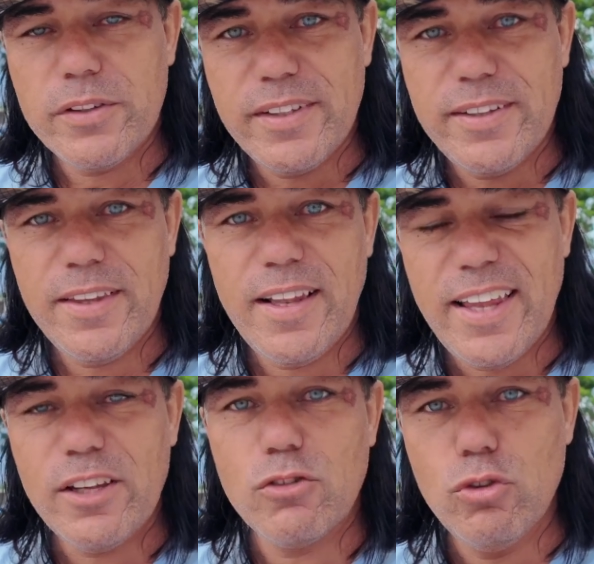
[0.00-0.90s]
they didn't
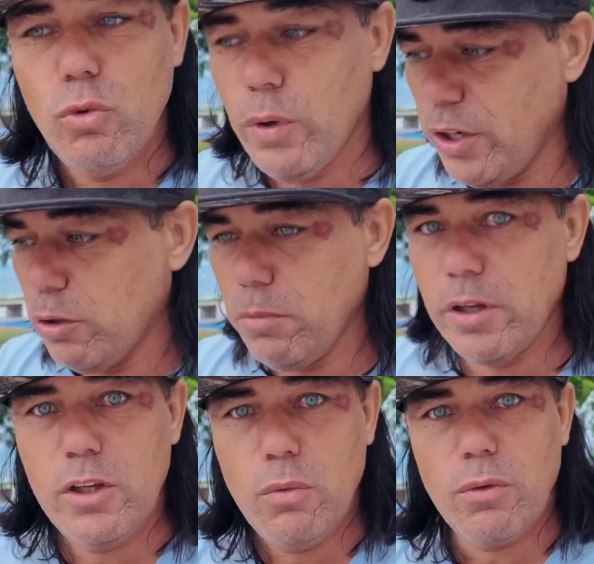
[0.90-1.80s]
let us do with our
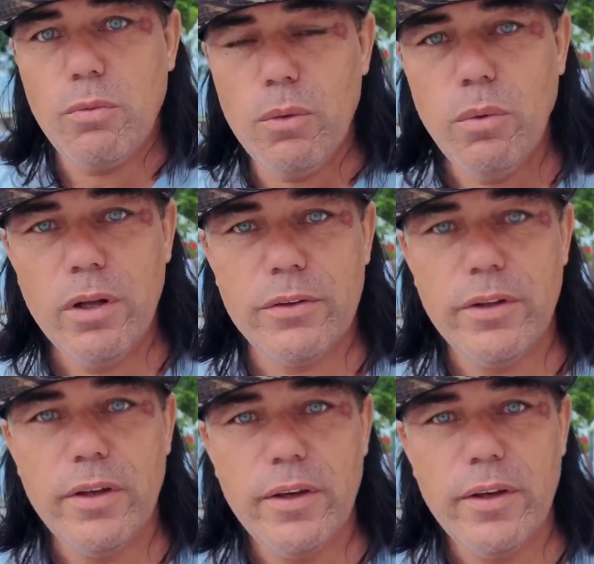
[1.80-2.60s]
money what we want.